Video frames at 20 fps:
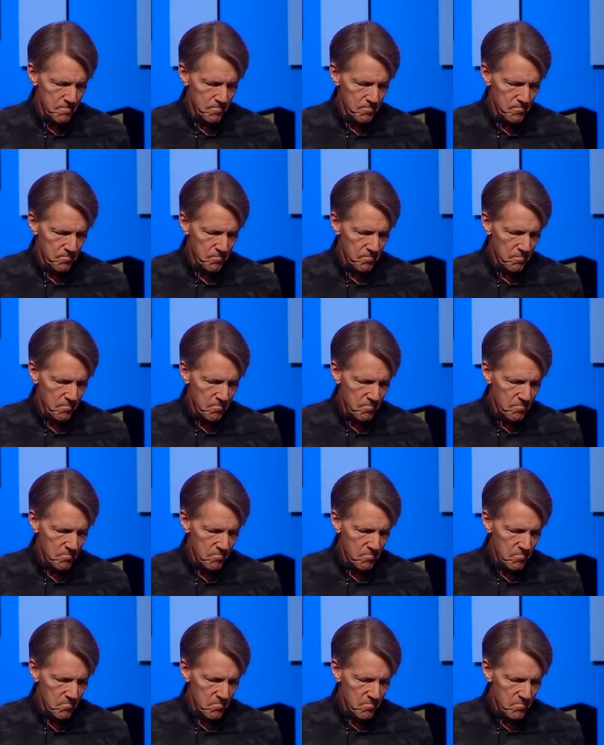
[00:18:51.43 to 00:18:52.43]

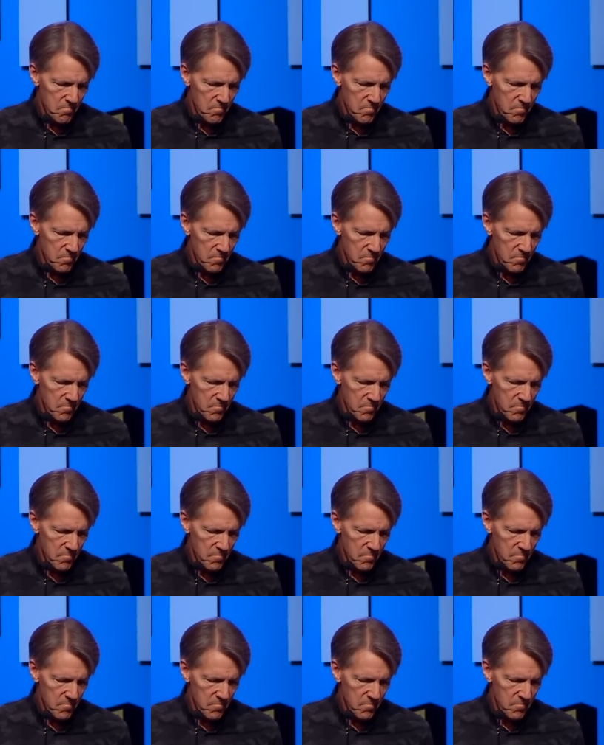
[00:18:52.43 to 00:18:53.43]

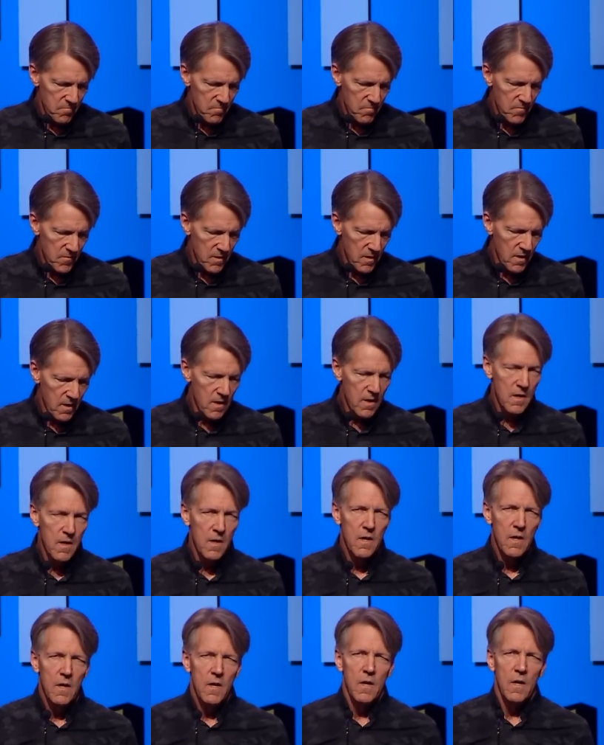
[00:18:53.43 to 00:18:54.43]

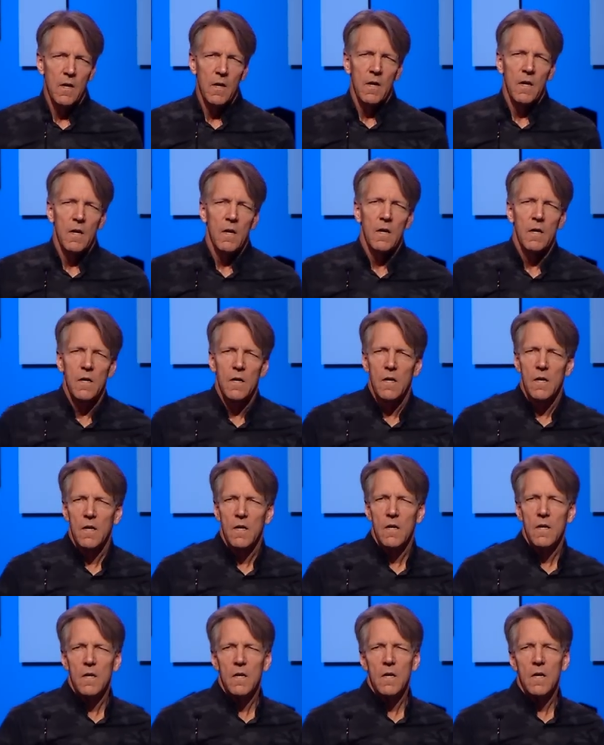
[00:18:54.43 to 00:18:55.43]

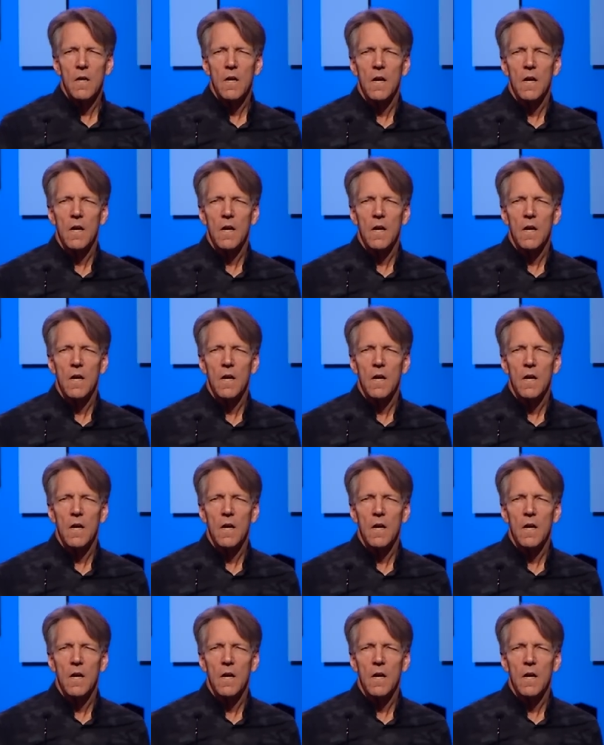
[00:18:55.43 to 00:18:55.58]
Nothing is said.